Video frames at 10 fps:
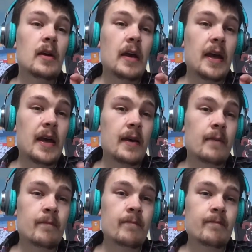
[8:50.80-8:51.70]

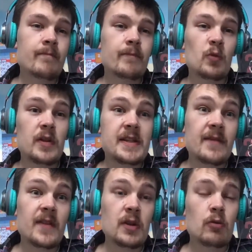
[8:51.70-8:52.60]
a
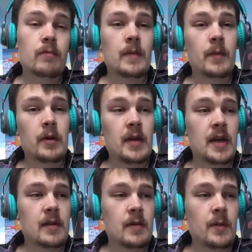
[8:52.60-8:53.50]
video
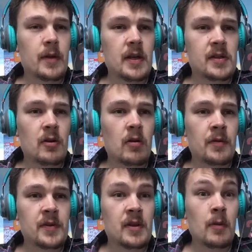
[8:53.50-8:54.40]
about that
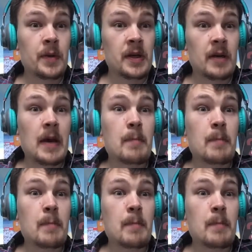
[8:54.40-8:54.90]
Scotland-Serbia game.